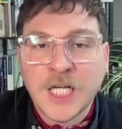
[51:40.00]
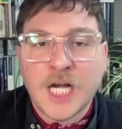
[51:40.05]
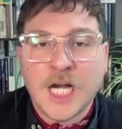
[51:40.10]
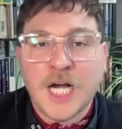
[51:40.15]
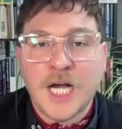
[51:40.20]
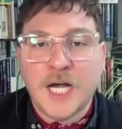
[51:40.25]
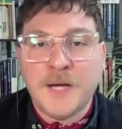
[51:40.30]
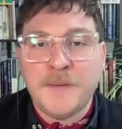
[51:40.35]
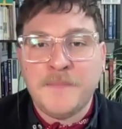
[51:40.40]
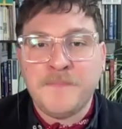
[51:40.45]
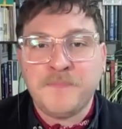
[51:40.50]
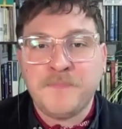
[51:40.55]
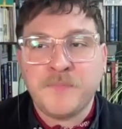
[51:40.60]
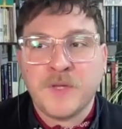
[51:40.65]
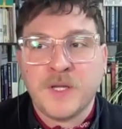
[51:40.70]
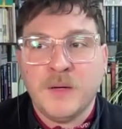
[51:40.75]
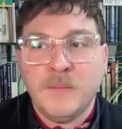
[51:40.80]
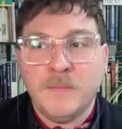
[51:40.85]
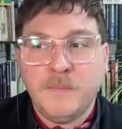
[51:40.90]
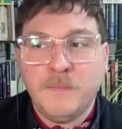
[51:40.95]
Um,
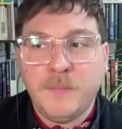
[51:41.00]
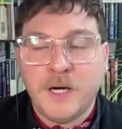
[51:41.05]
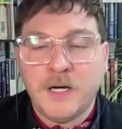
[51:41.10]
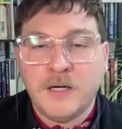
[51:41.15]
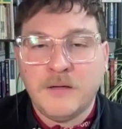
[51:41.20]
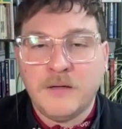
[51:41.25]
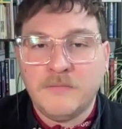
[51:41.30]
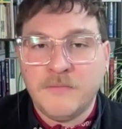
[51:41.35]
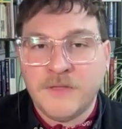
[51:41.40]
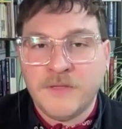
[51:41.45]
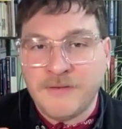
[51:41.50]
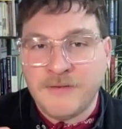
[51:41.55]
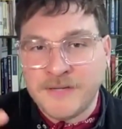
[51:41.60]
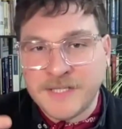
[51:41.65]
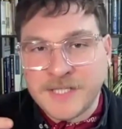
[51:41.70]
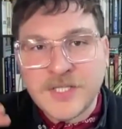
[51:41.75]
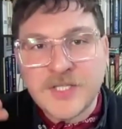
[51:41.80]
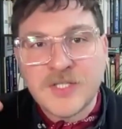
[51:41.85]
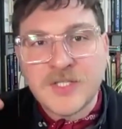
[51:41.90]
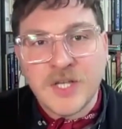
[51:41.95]
but there is
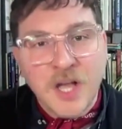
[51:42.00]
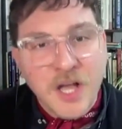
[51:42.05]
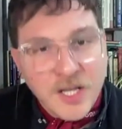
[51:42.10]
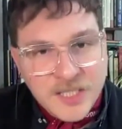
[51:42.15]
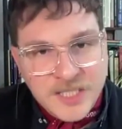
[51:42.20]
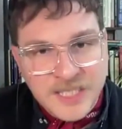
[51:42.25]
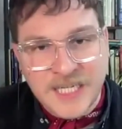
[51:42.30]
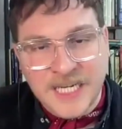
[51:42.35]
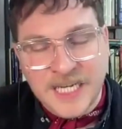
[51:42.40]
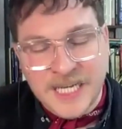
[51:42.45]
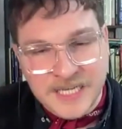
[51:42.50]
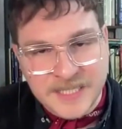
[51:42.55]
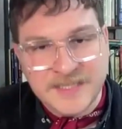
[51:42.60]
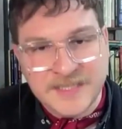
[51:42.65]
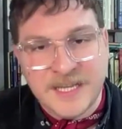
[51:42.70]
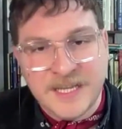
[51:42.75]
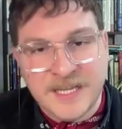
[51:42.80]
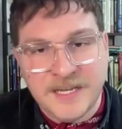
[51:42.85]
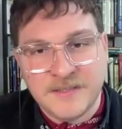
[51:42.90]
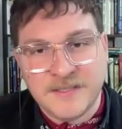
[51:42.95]
certainly a
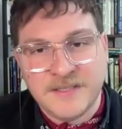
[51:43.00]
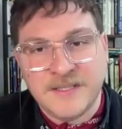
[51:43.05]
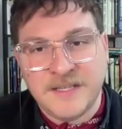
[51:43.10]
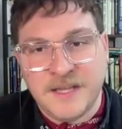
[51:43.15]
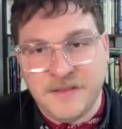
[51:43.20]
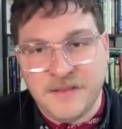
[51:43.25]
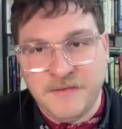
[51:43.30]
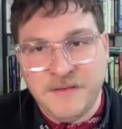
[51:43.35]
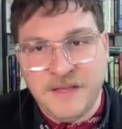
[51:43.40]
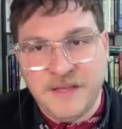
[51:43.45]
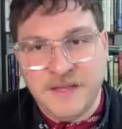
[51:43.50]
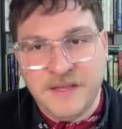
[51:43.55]
sense that